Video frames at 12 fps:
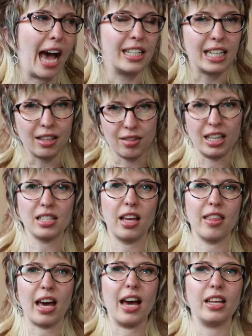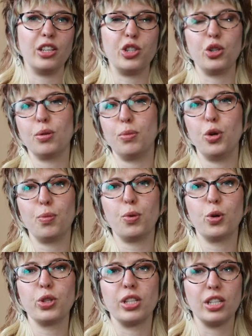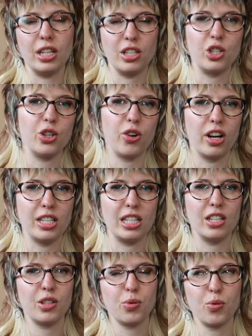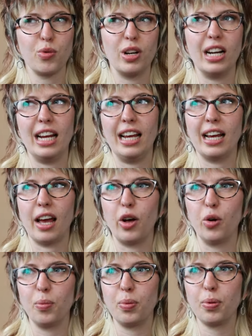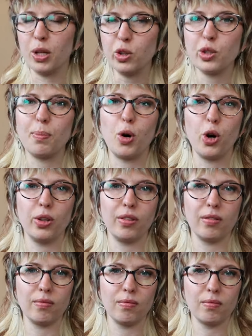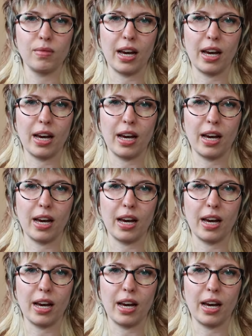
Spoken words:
Adding things like that into your mood boards and into your ideas will really help build upon